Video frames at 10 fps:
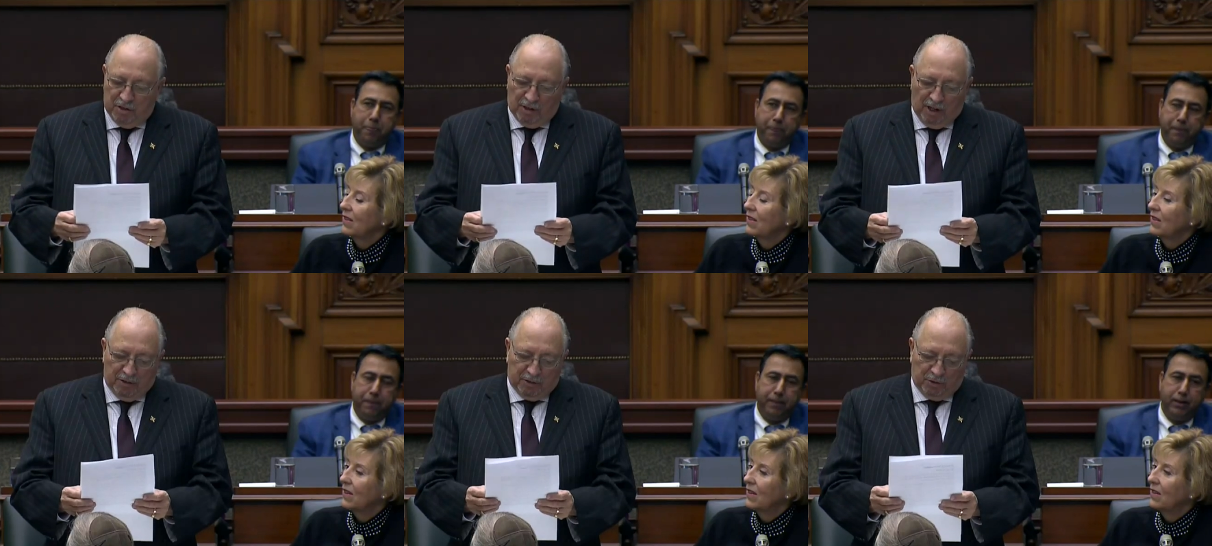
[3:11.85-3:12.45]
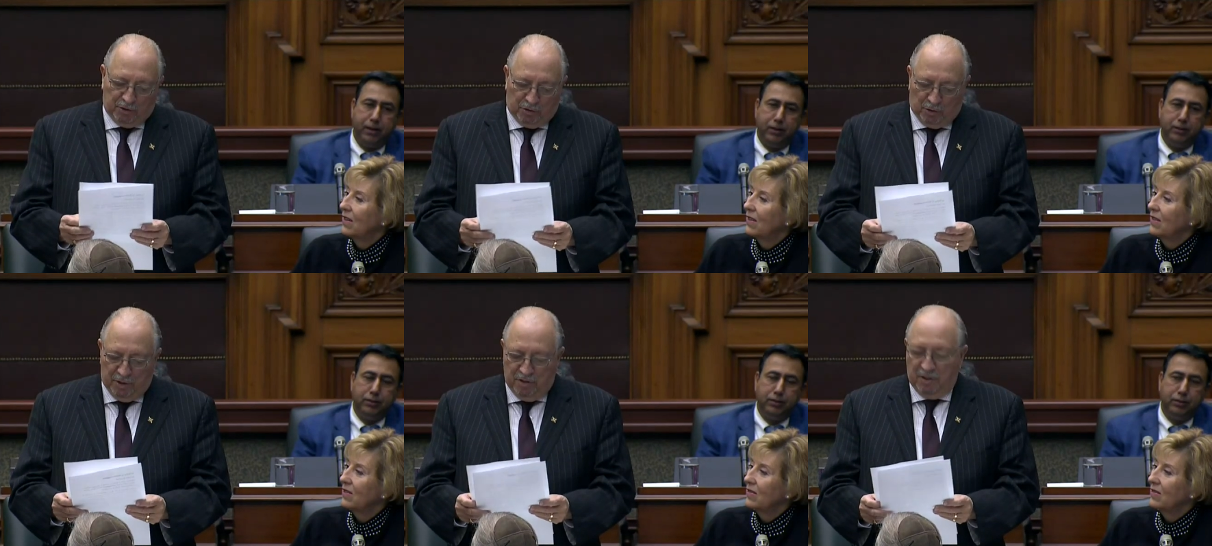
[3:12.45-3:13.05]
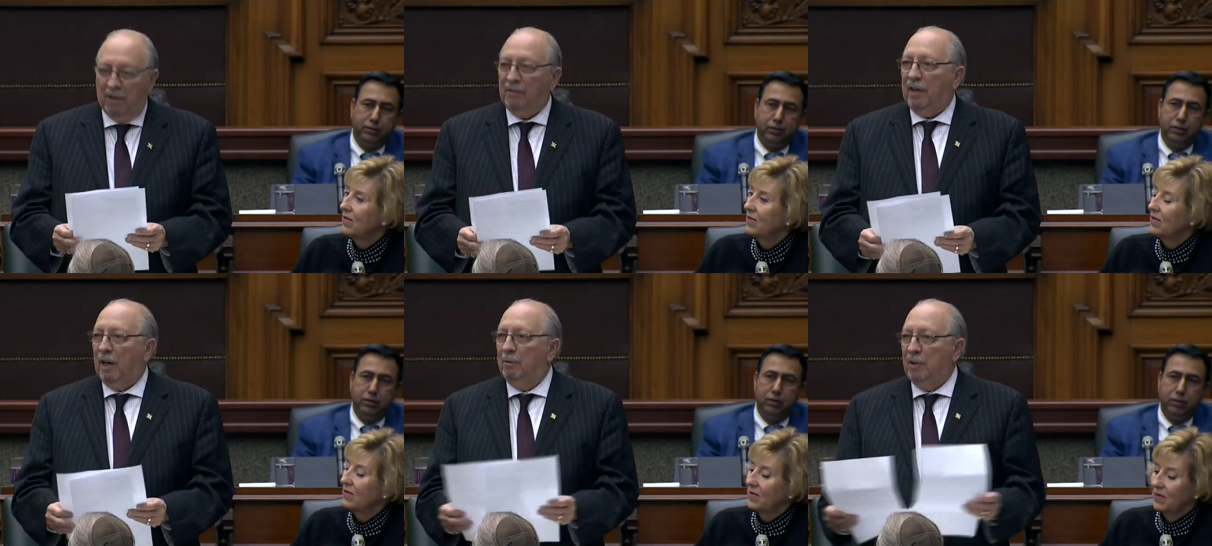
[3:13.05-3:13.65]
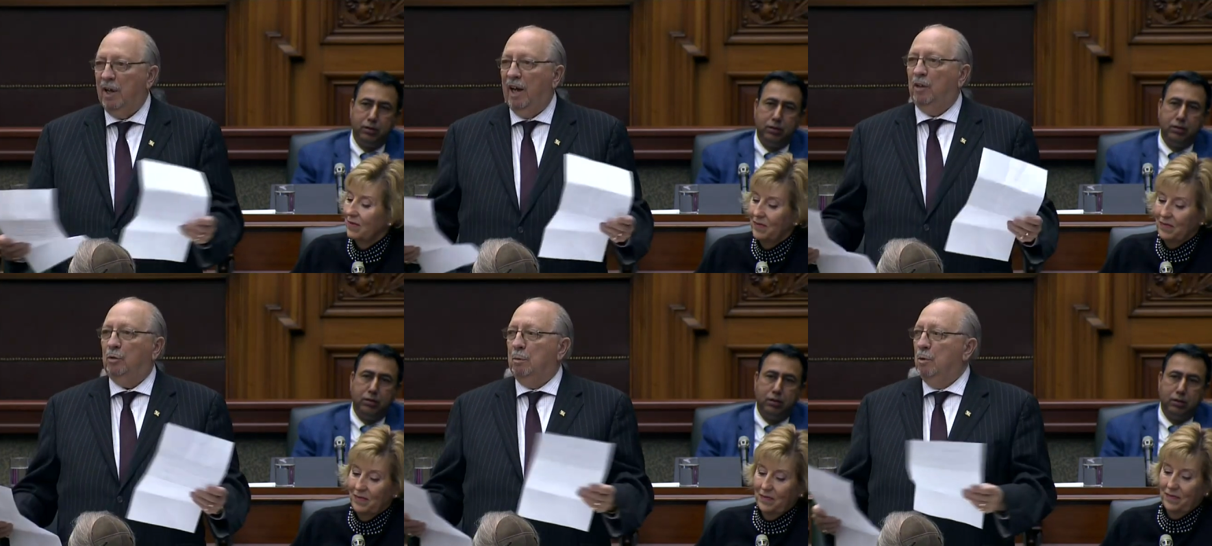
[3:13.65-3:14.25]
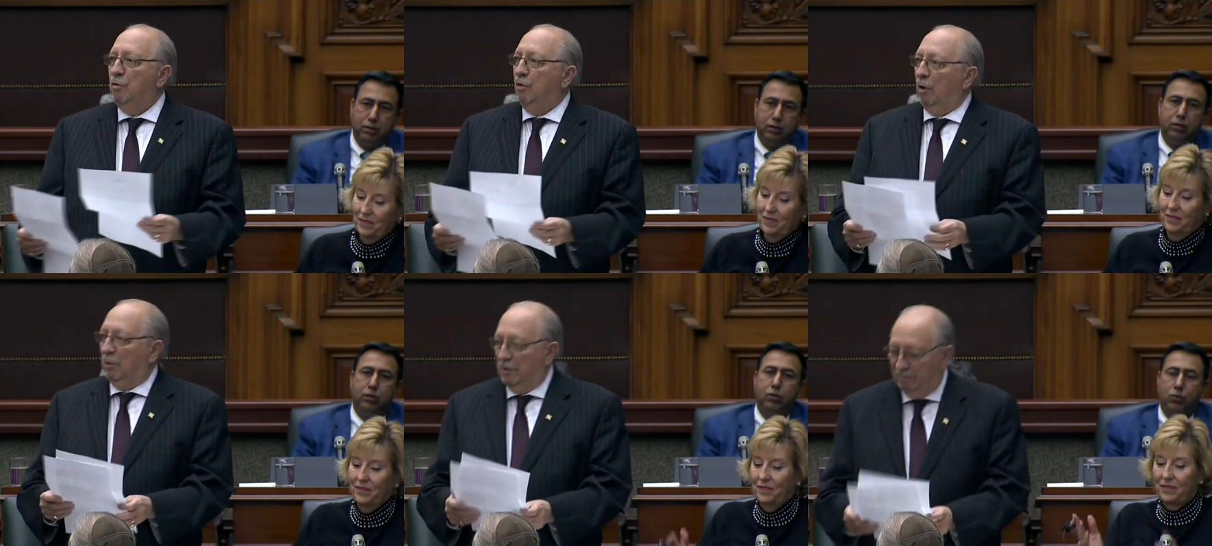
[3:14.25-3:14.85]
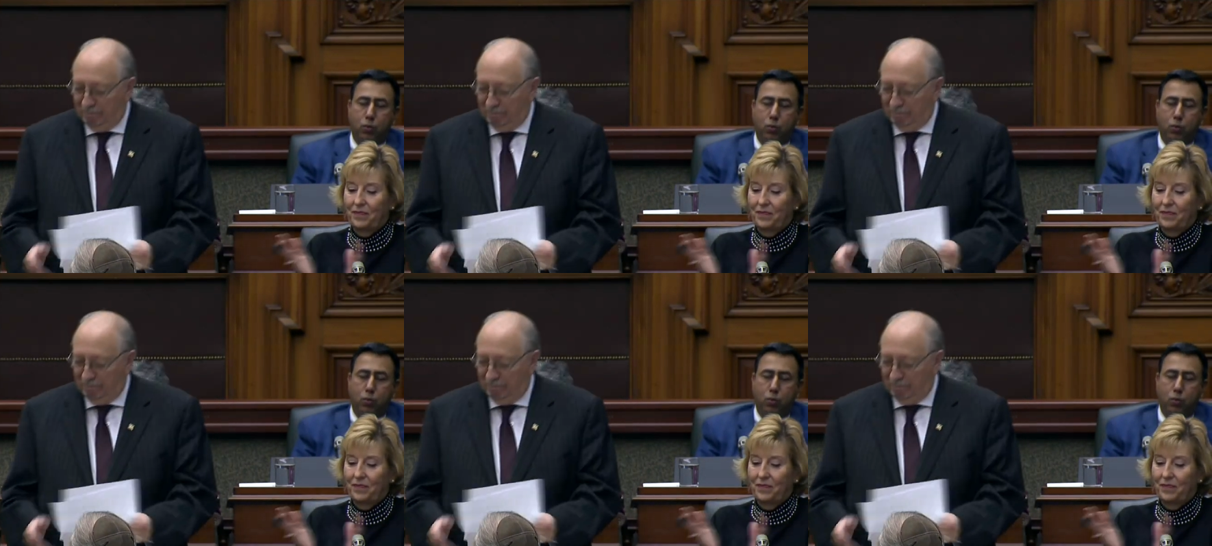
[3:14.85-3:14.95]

Speaker 1: geological storage of carbon as we move forward?